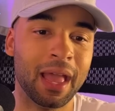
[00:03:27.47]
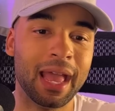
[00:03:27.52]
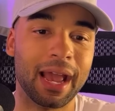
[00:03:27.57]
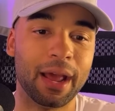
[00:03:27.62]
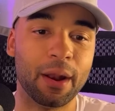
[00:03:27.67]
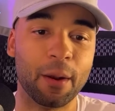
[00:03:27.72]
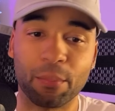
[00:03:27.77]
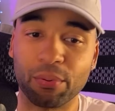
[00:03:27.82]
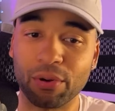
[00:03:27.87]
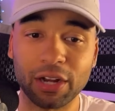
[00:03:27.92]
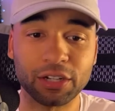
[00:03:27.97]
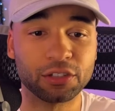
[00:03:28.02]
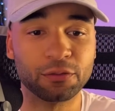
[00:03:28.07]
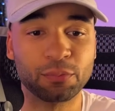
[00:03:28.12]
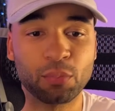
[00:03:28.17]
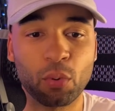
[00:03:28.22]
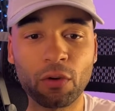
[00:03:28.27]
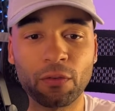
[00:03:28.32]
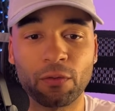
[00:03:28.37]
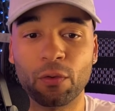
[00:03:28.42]
An impressive
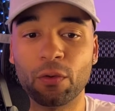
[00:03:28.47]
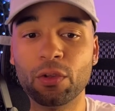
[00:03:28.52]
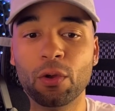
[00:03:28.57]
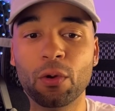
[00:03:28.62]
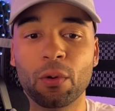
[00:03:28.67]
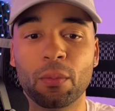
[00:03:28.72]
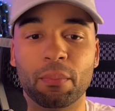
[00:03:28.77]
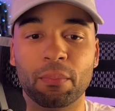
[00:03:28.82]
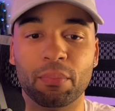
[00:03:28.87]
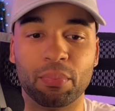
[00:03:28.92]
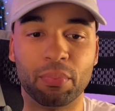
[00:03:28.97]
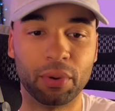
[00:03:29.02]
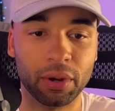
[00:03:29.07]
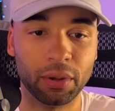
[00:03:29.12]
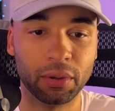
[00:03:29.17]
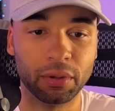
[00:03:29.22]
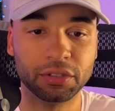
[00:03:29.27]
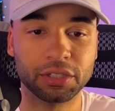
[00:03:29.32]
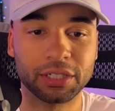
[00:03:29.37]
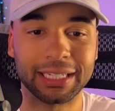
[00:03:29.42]
portfolio
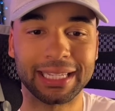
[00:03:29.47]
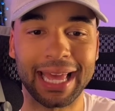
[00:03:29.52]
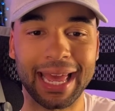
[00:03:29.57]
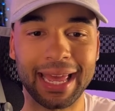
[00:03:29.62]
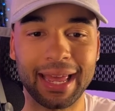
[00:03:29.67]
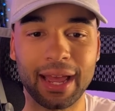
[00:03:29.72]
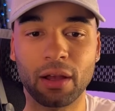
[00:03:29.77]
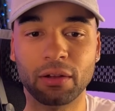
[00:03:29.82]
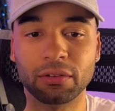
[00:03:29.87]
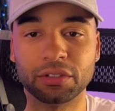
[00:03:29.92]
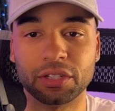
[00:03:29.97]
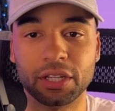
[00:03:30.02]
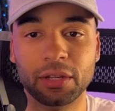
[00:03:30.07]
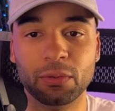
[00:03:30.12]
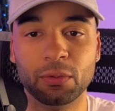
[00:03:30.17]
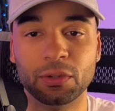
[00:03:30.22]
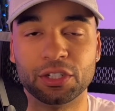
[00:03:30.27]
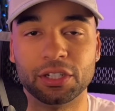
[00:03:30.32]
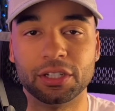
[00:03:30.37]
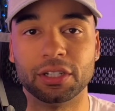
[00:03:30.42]
builds KLT,
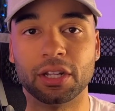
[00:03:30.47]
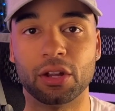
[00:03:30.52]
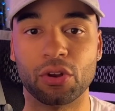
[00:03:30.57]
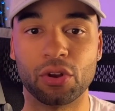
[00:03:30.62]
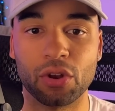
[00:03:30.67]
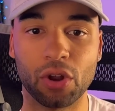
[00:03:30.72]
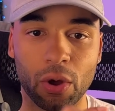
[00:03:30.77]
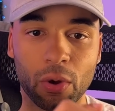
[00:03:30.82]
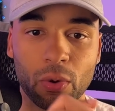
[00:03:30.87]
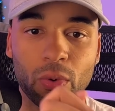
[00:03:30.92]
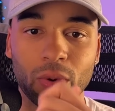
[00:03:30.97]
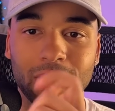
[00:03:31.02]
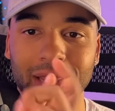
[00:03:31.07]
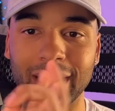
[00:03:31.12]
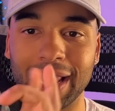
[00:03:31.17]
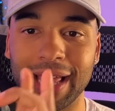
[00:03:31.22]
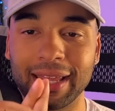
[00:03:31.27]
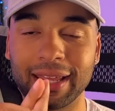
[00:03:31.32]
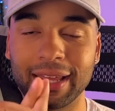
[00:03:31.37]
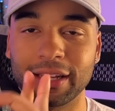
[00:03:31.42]
which is know,
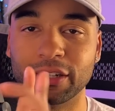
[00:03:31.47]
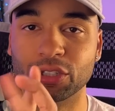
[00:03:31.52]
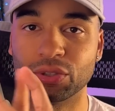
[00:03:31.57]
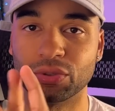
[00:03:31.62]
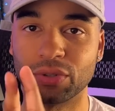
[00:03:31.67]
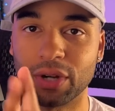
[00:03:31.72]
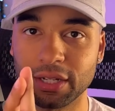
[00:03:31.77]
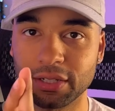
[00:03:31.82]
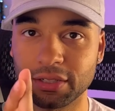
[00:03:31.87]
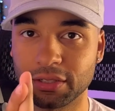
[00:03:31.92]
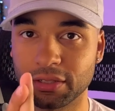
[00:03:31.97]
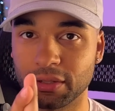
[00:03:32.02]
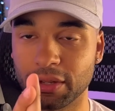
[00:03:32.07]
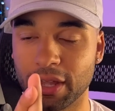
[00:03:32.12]
like, and trust.